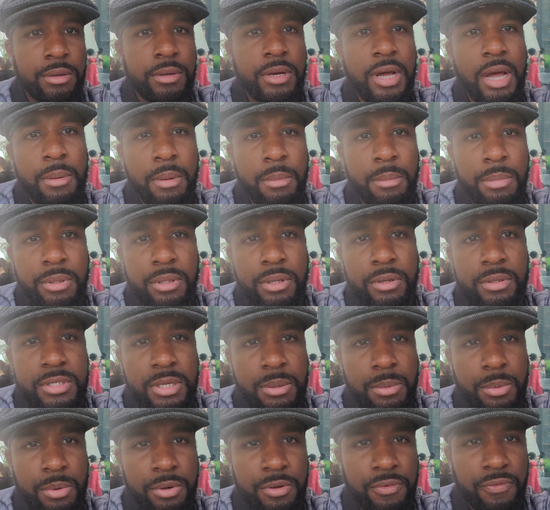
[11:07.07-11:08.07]
Comment below and
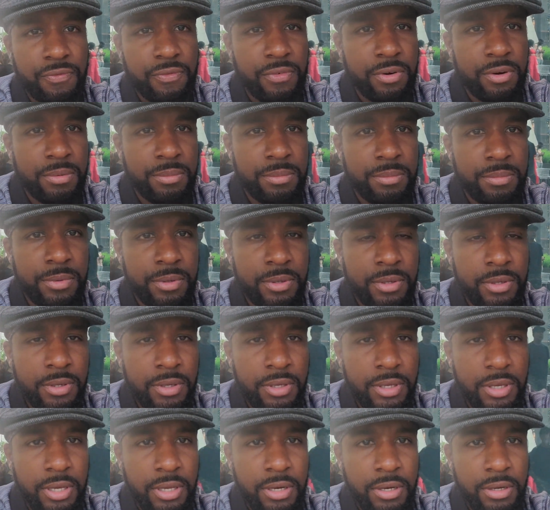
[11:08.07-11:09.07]
tell me where you're from.
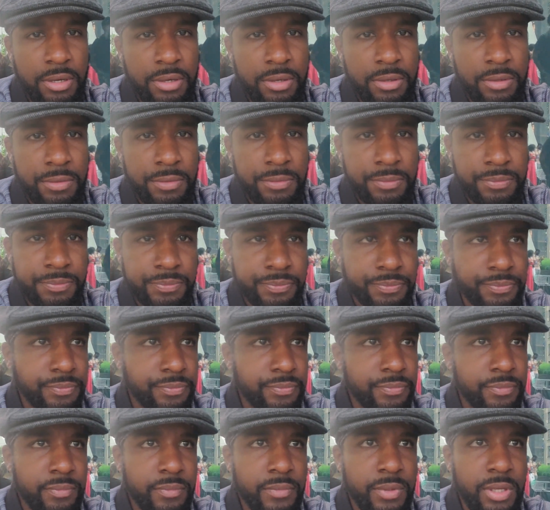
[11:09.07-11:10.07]
And
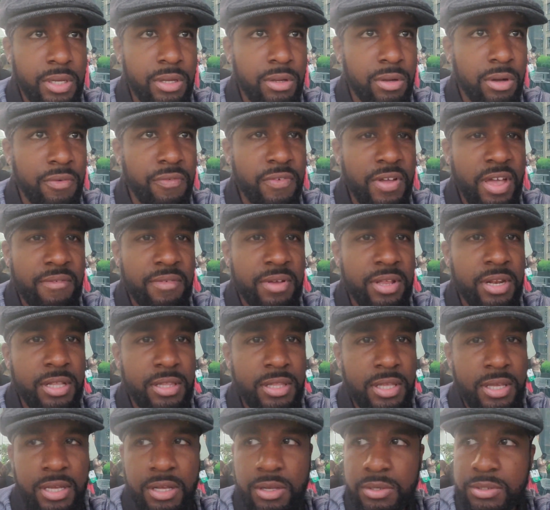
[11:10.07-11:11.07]
if you have
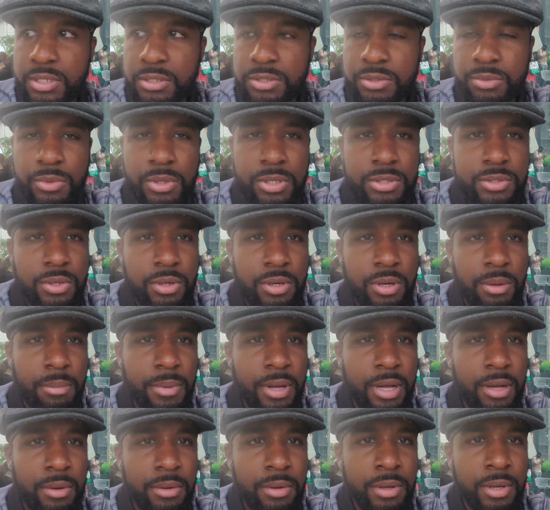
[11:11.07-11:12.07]
anything else that you want to talk
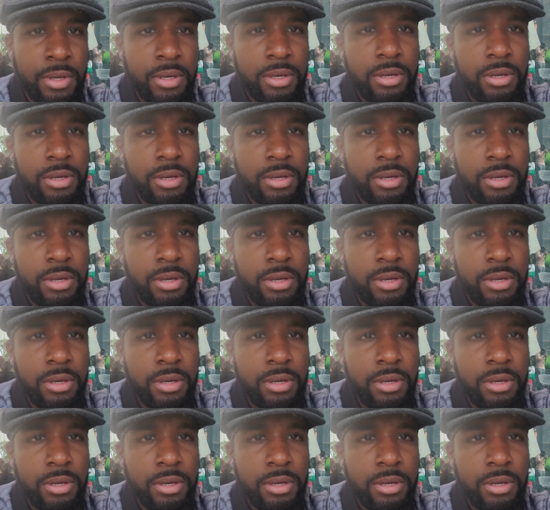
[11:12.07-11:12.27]
about,